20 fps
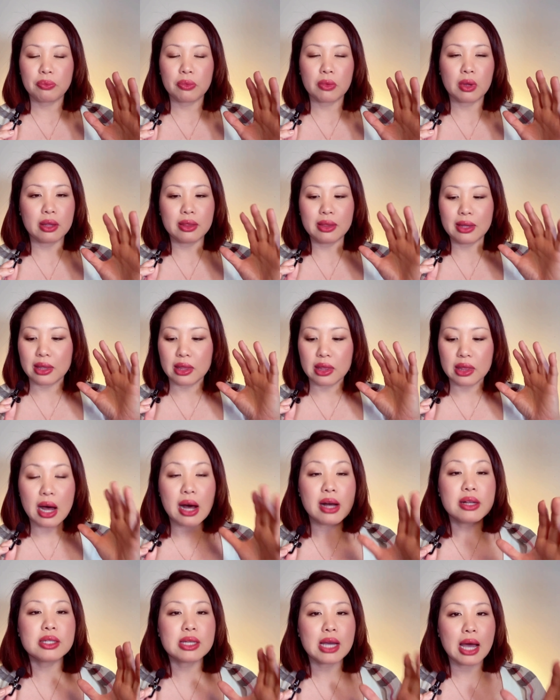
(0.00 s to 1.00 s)

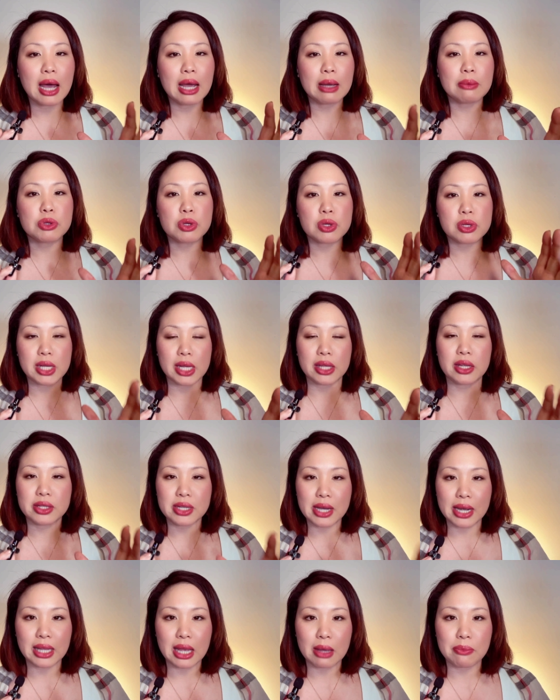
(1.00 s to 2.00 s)
the time to set the
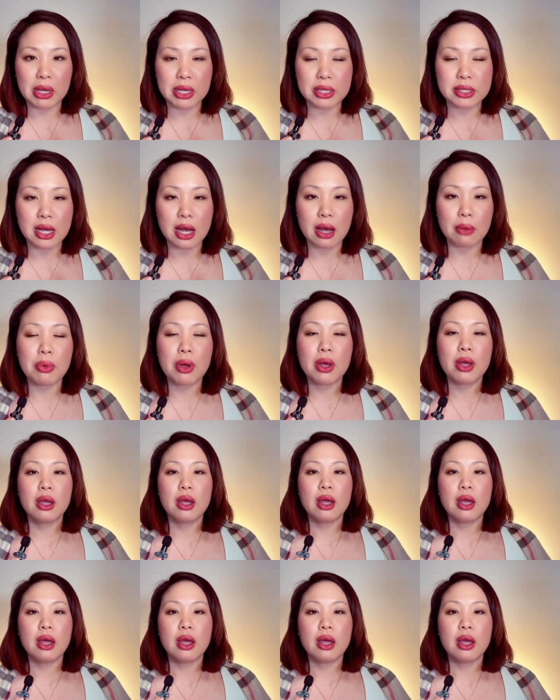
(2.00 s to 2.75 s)
dynamics up.